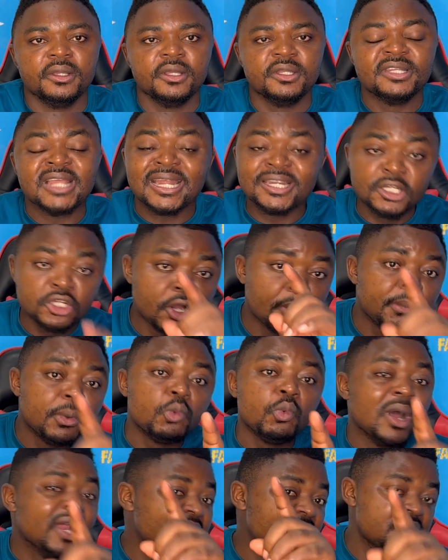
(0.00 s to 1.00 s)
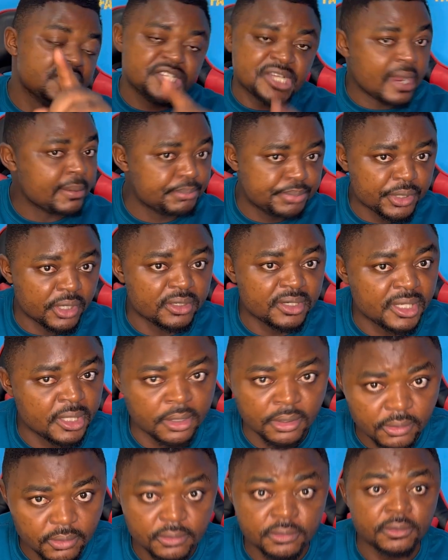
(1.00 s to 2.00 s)
They are the number one, the champion.
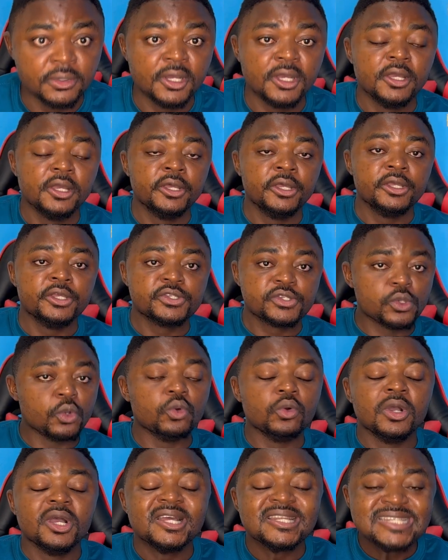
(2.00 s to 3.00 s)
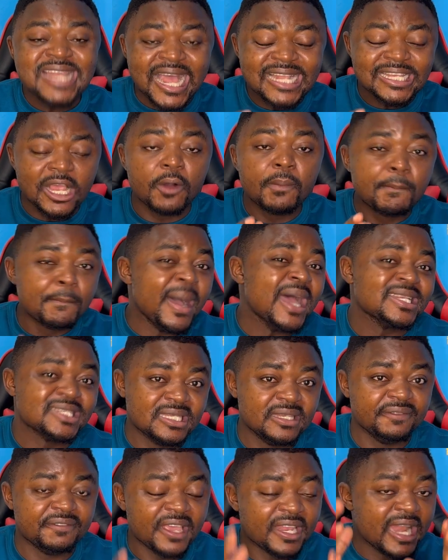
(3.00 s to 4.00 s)
Hello. So that's how
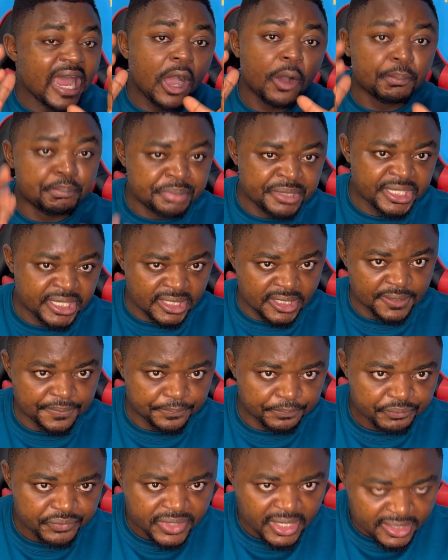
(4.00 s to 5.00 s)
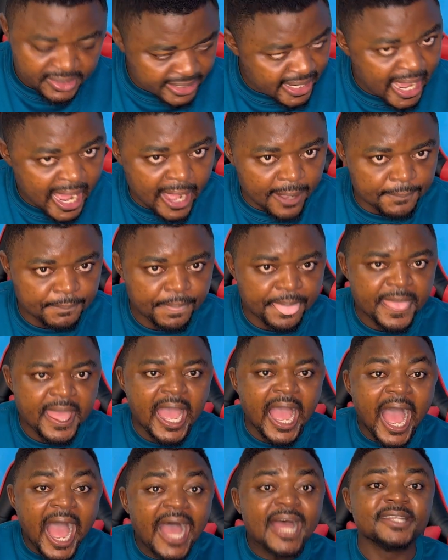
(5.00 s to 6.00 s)
massive and how big they are.
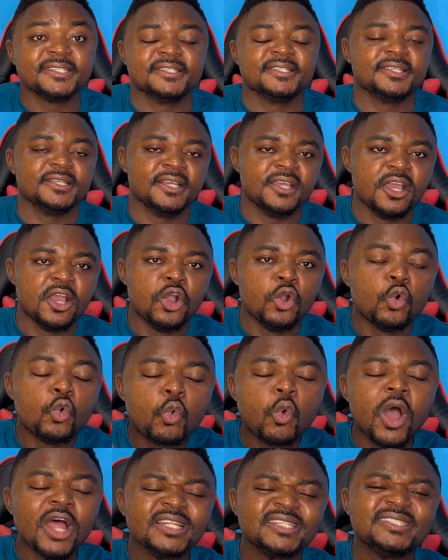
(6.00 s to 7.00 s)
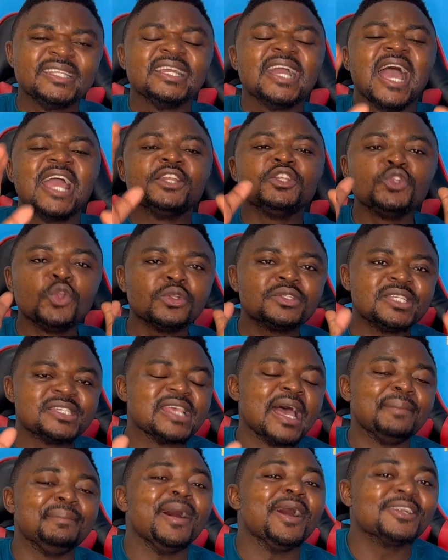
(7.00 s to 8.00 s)
And one thing I notice
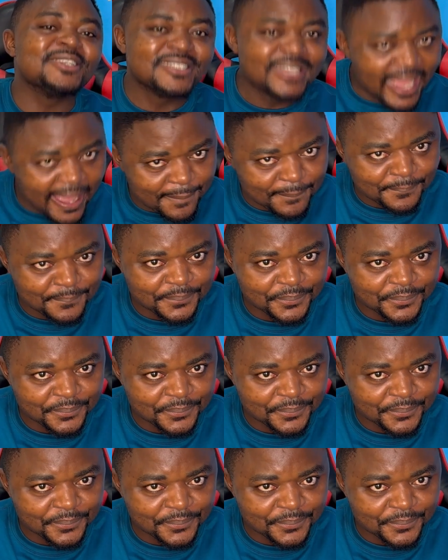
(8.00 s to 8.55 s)
about them,